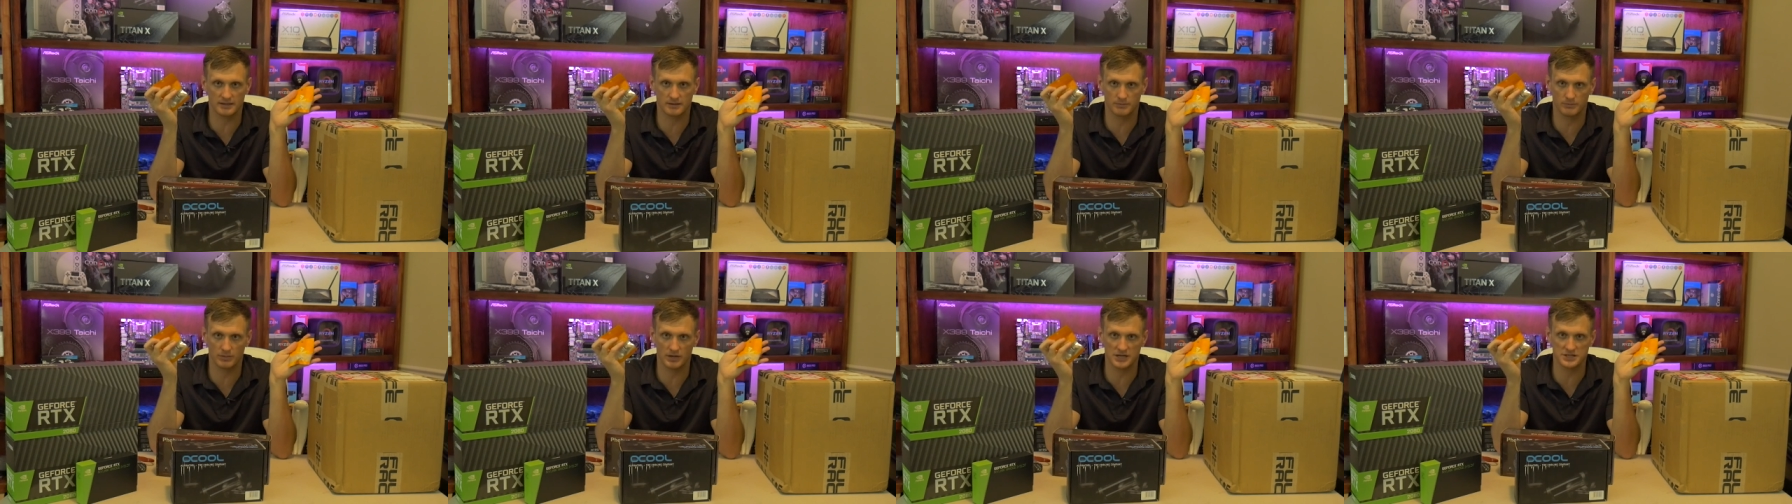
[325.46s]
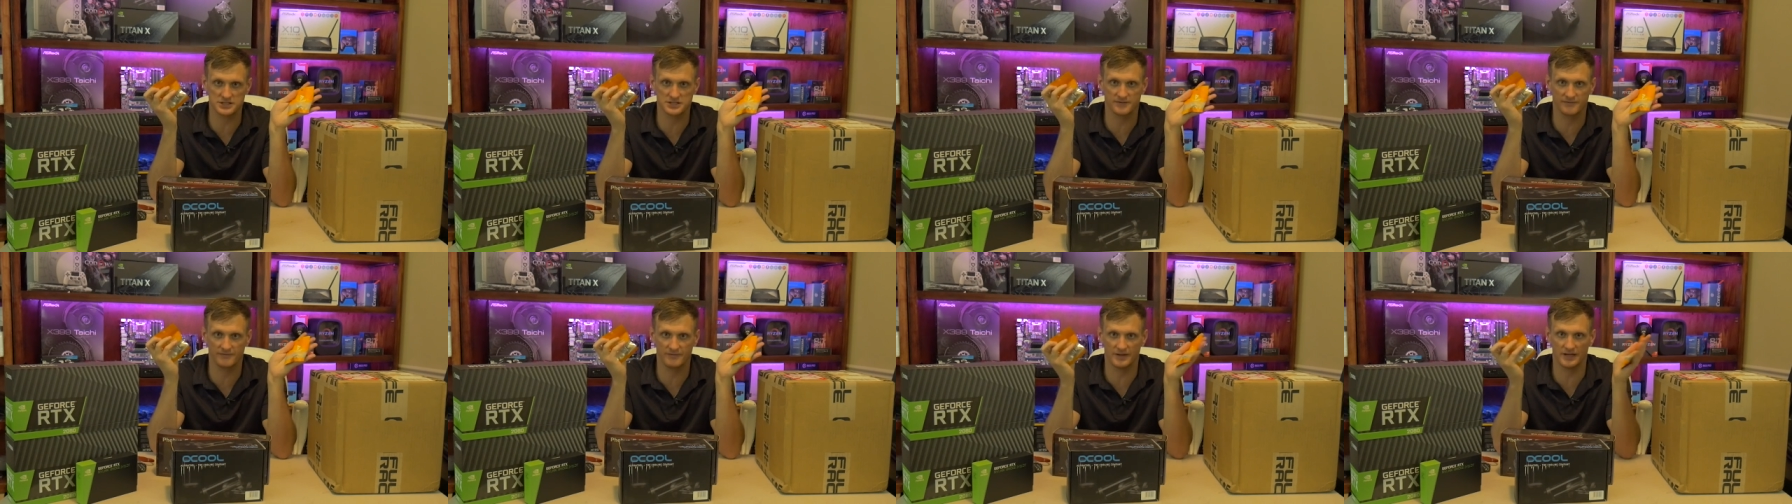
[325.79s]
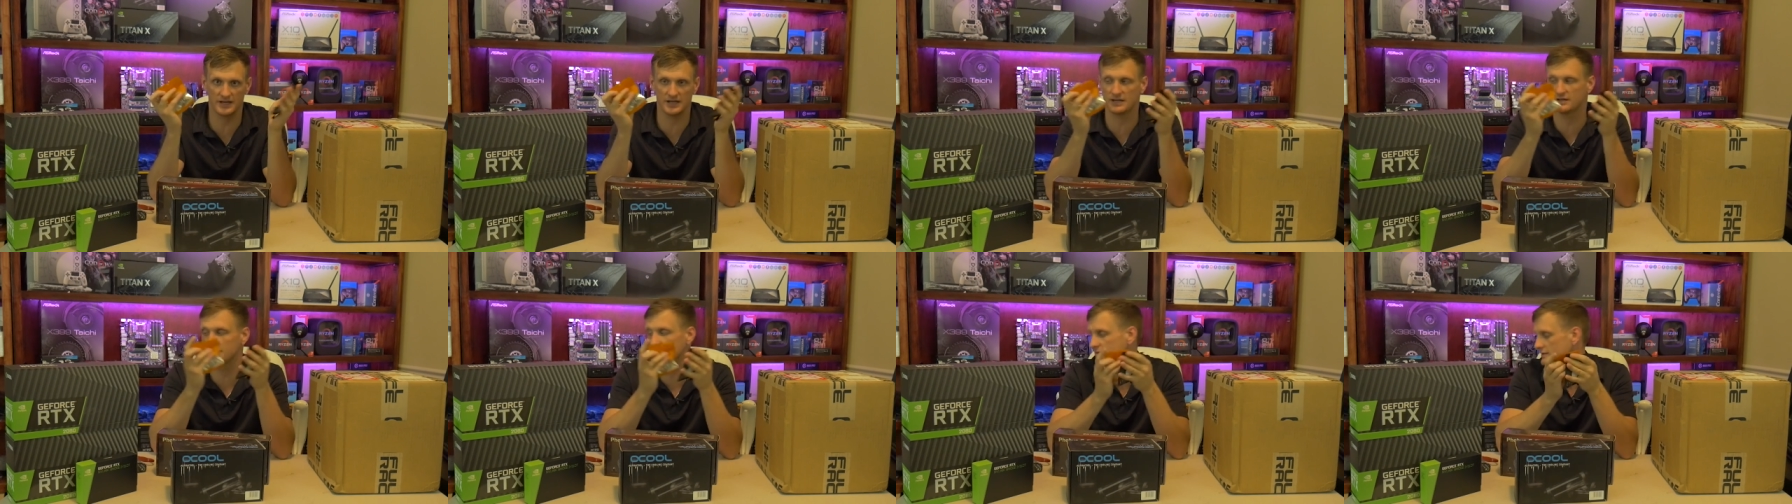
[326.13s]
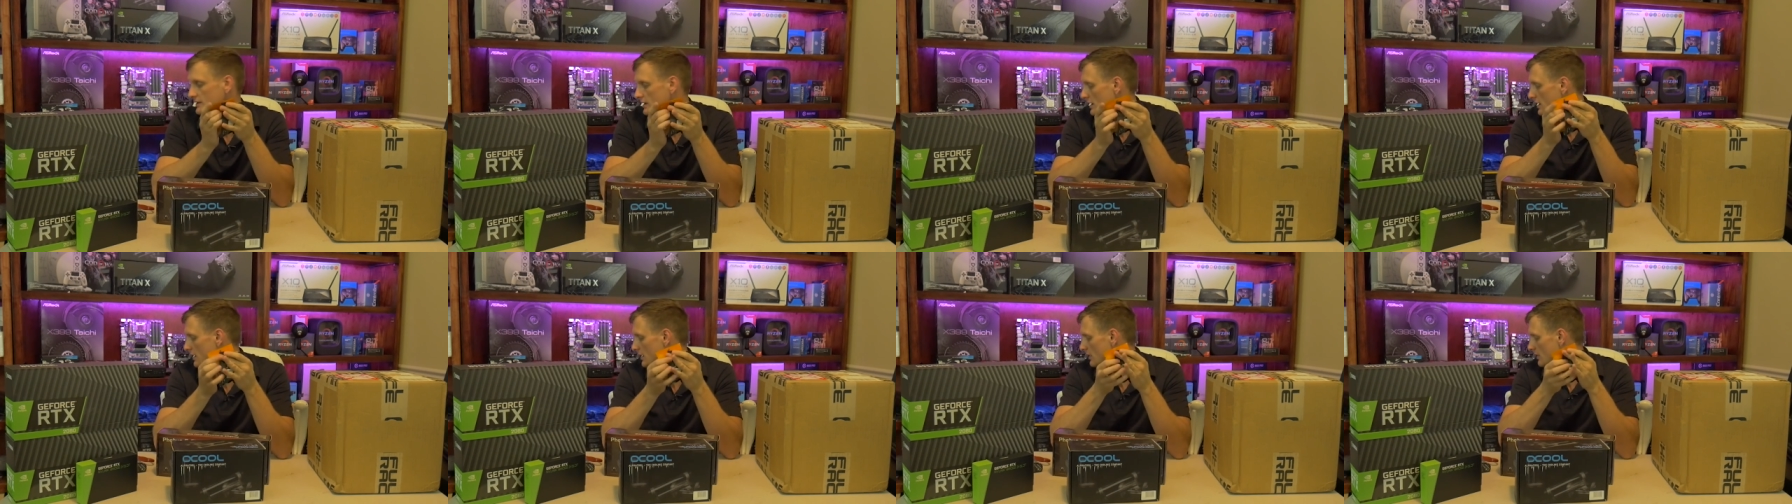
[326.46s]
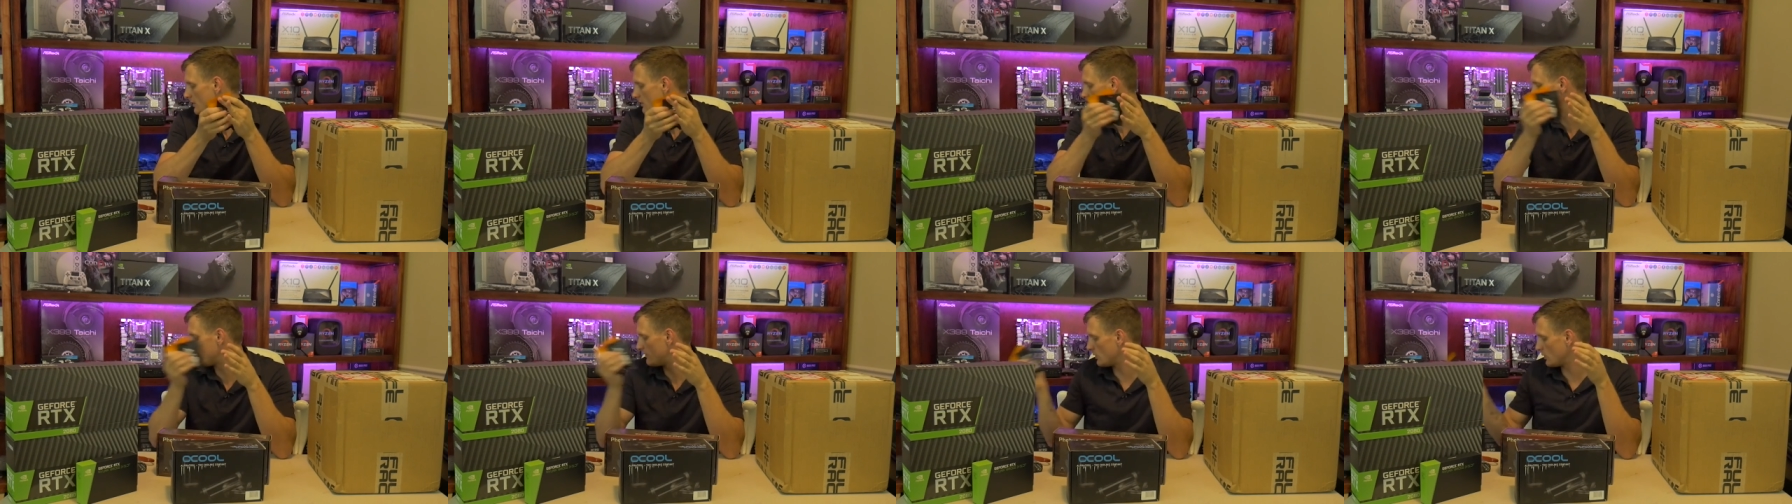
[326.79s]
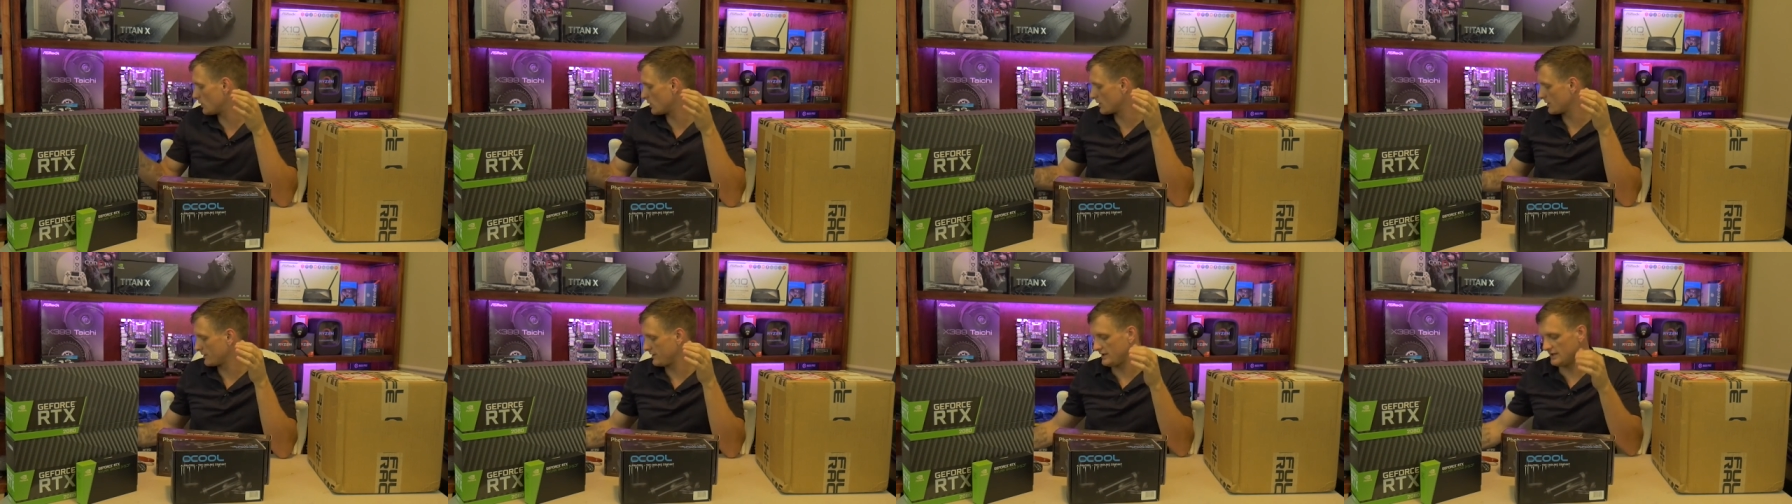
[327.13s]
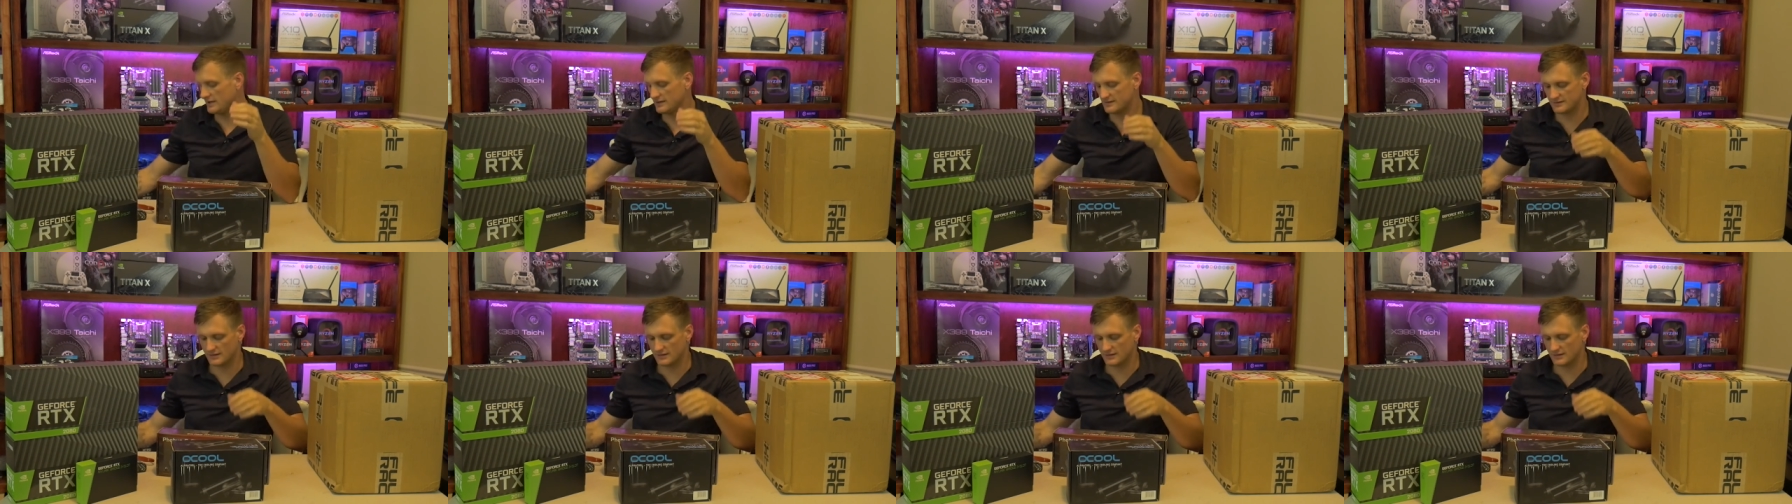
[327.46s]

compression fittings for the